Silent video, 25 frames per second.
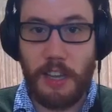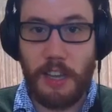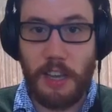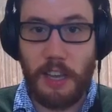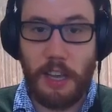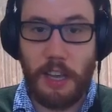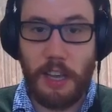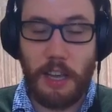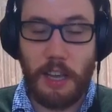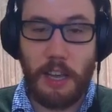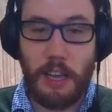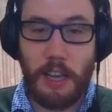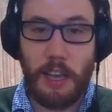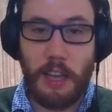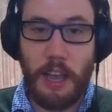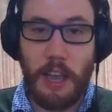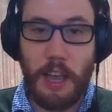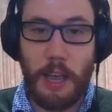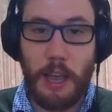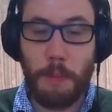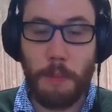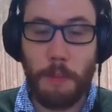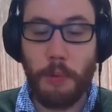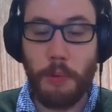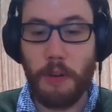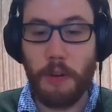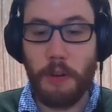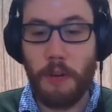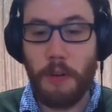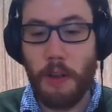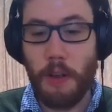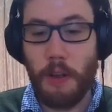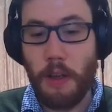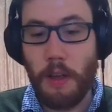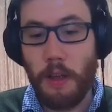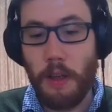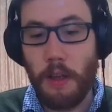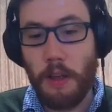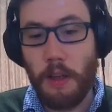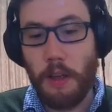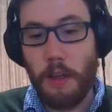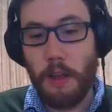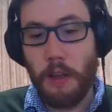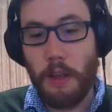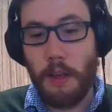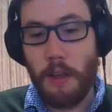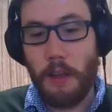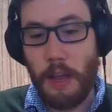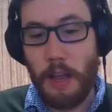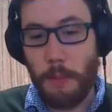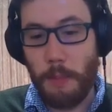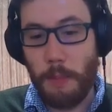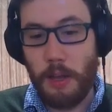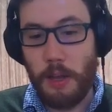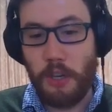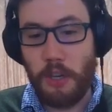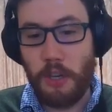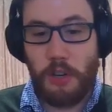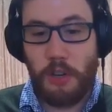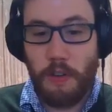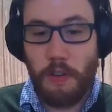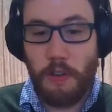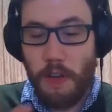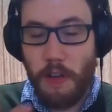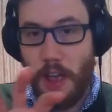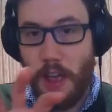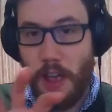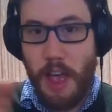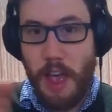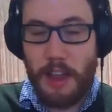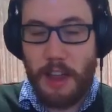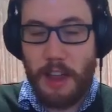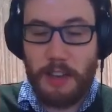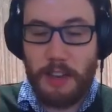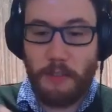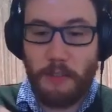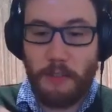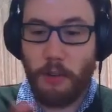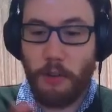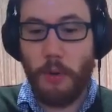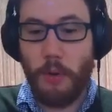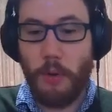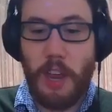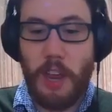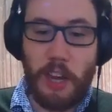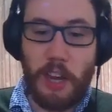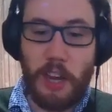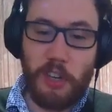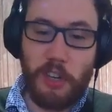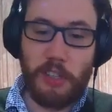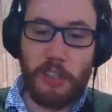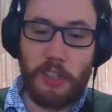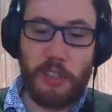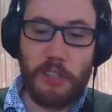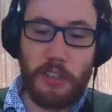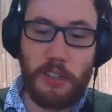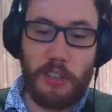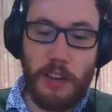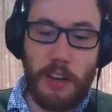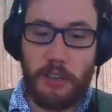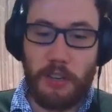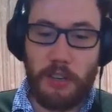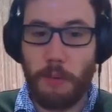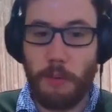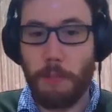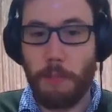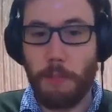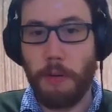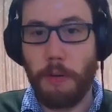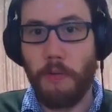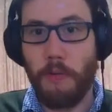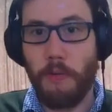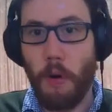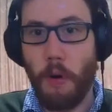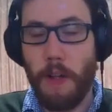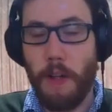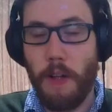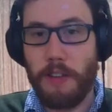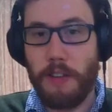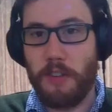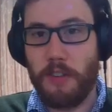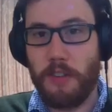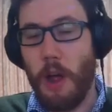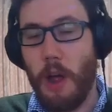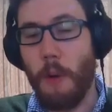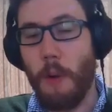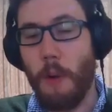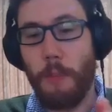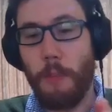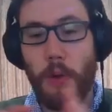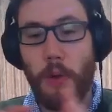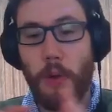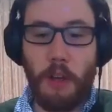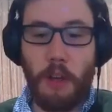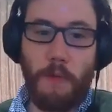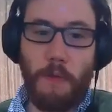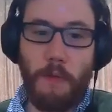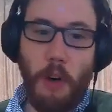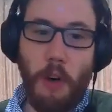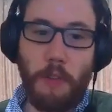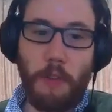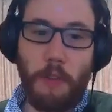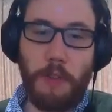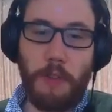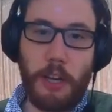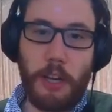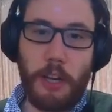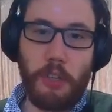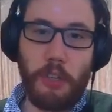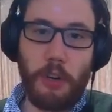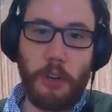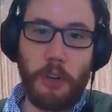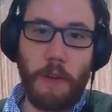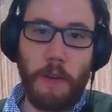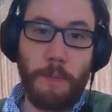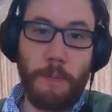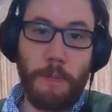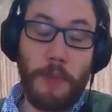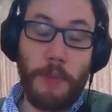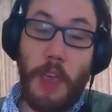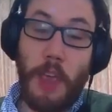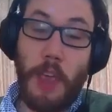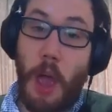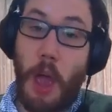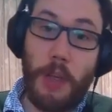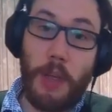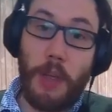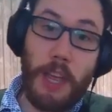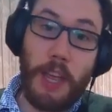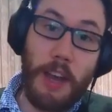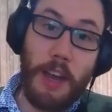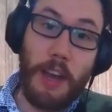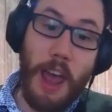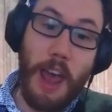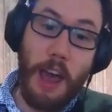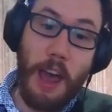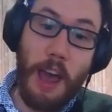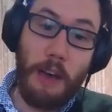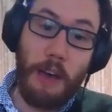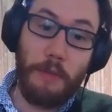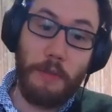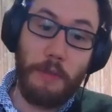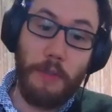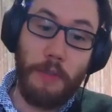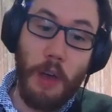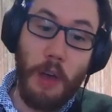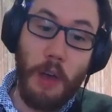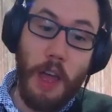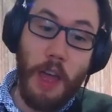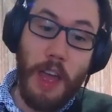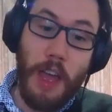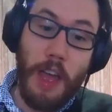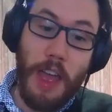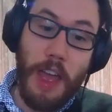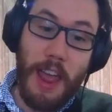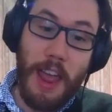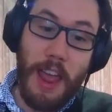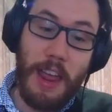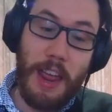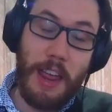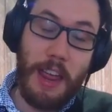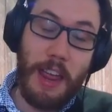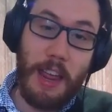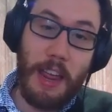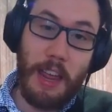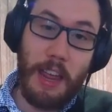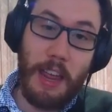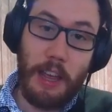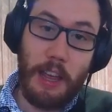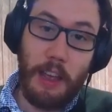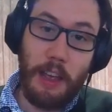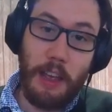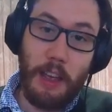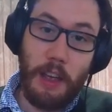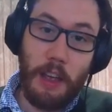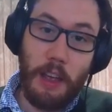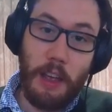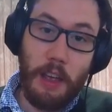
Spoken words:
the input image at different locations to output a convolved feature. And we can have a